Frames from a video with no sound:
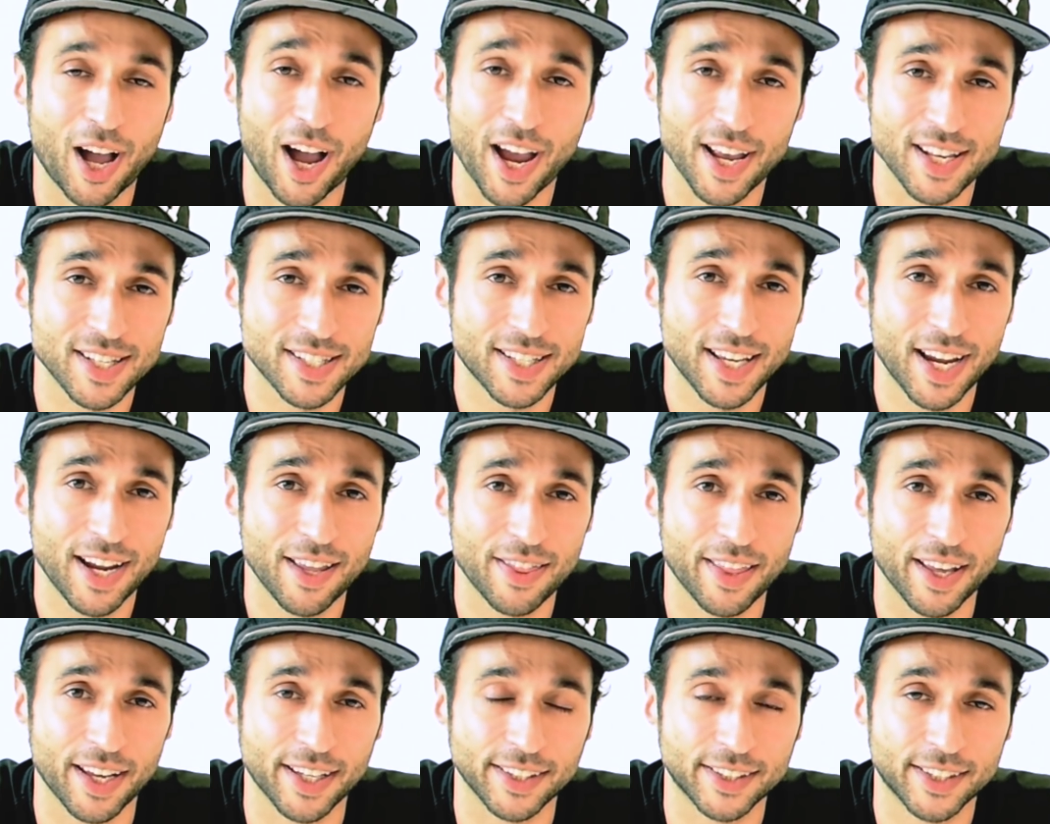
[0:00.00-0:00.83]
I say
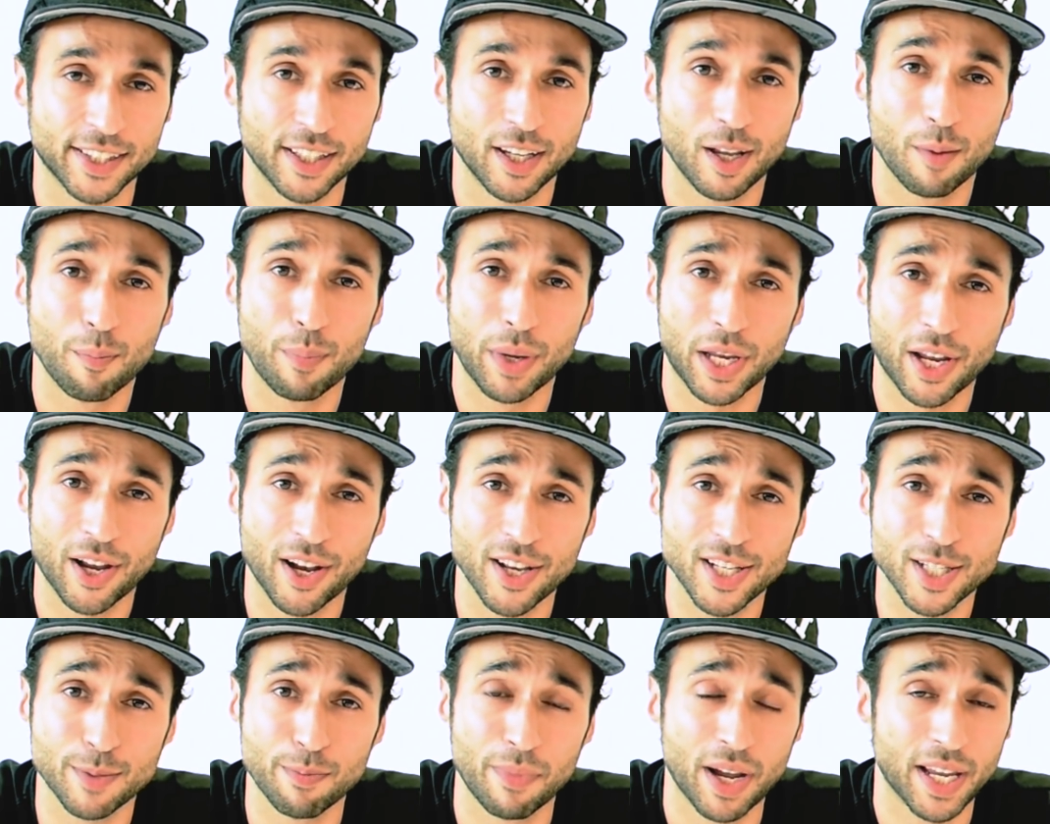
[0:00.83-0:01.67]
that
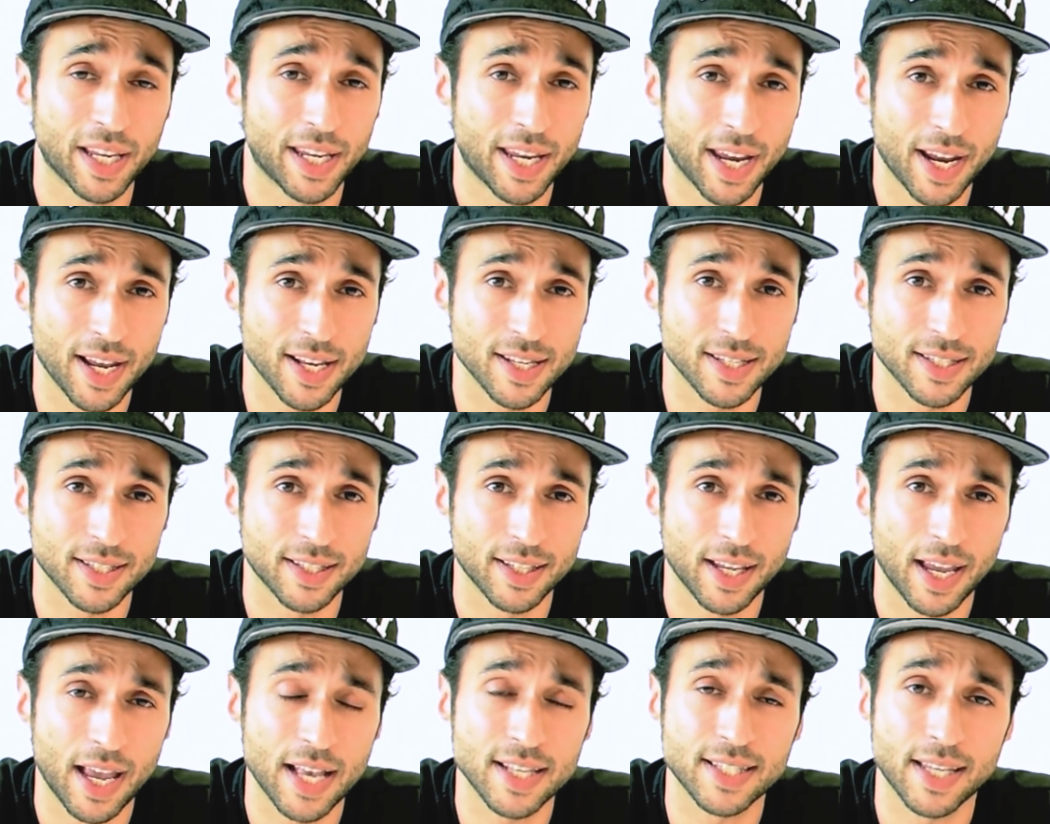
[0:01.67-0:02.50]
because my
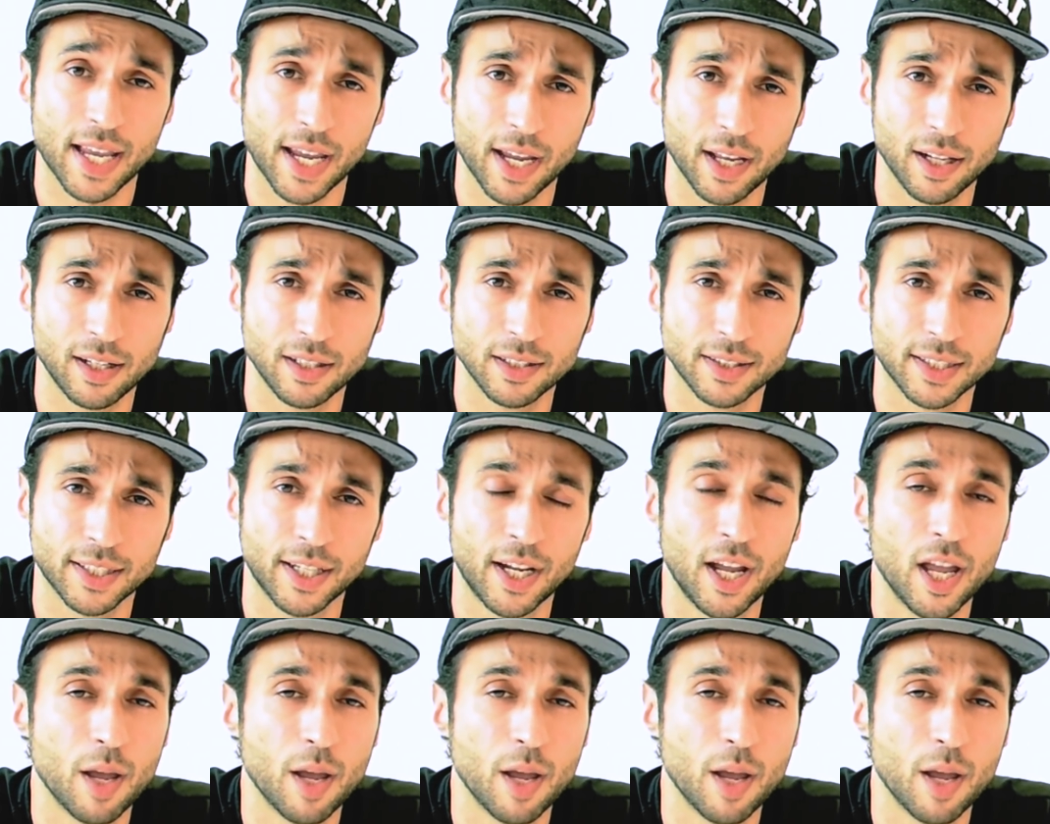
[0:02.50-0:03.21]
guest has held